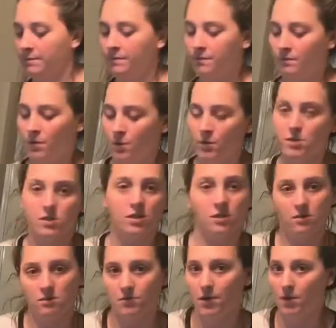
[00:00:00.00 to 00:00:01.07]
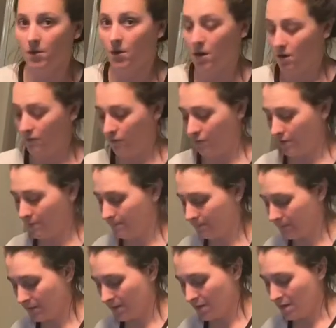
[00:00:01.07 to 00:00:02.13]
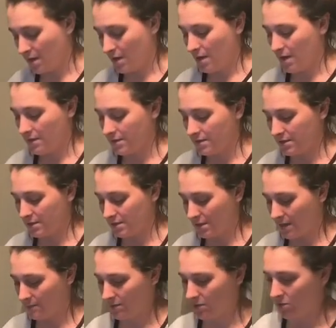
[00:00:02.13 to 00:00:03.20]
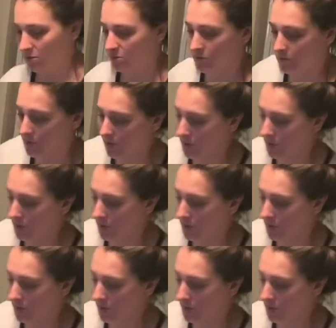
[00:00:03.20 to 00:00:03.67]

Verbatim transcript: but we're just going to use regular Aquaphor. And this is the time that you